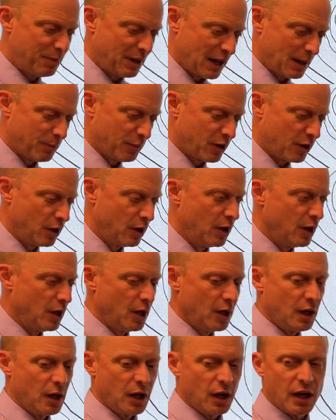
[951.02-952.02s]
paper
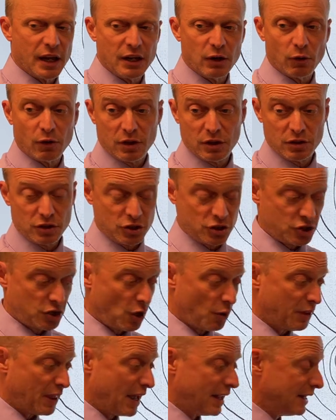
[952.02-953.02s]
in order to show
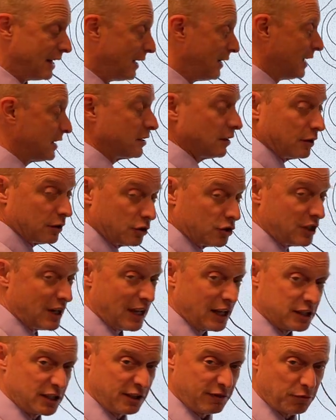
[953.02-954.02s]
that. Now that's a little
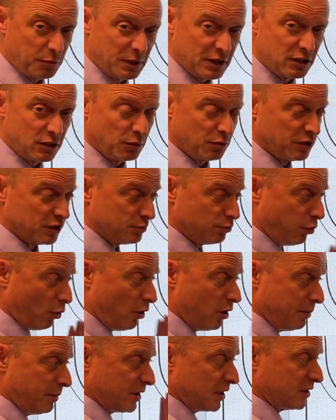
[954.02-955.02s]
challenging for me to do on this
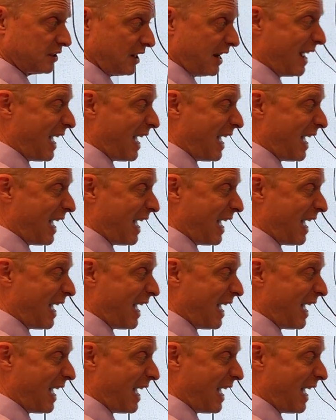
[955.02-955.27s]
board because it